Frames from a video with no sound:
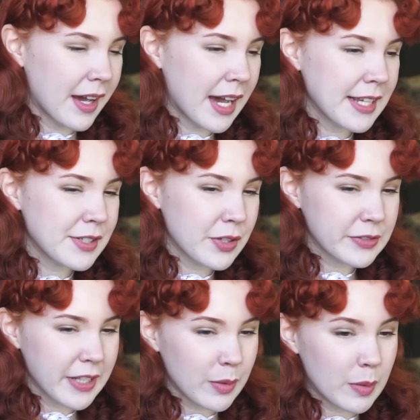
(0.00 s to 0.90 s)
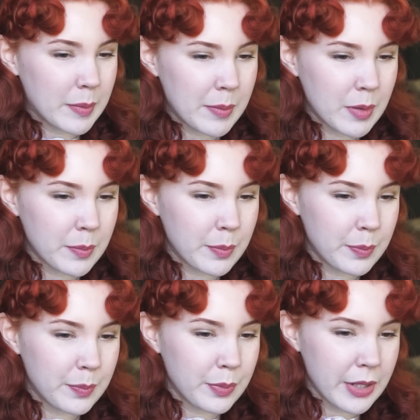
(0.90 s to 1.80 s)
I don't like when people
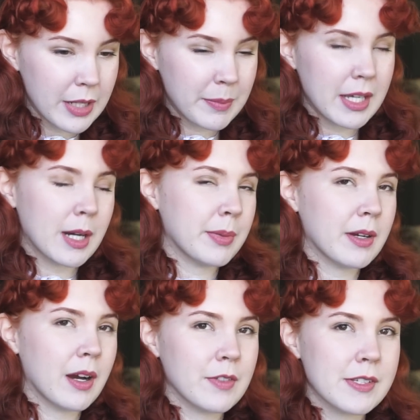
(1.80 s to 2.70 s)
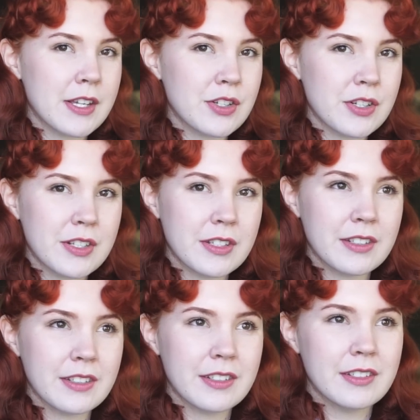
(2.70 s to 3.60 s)
bring me up in conversation